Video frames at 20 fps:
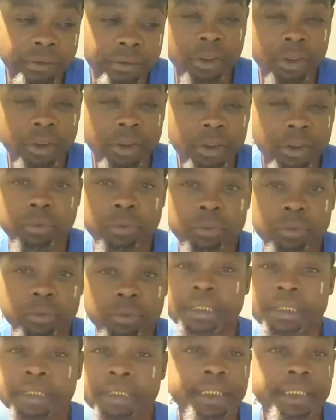You know,
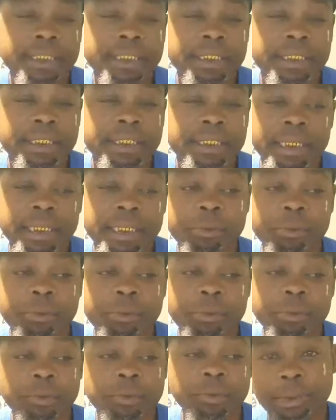because if anything happens,
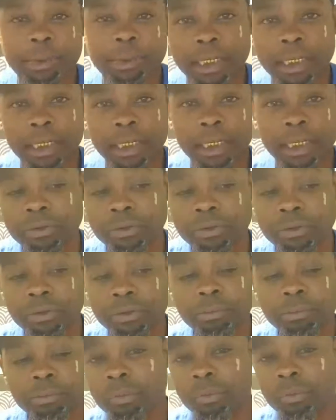you can be able to
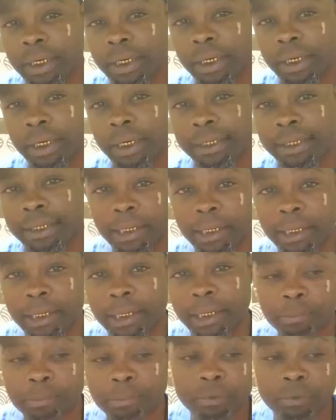move around and make a
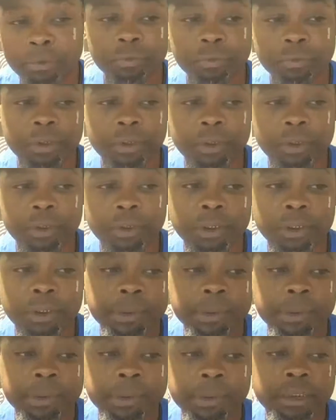move.
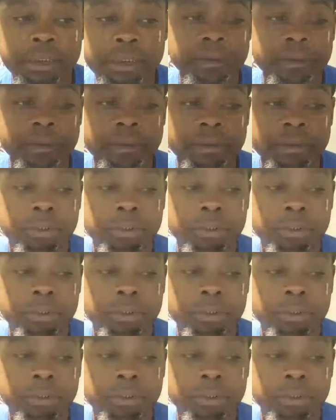Because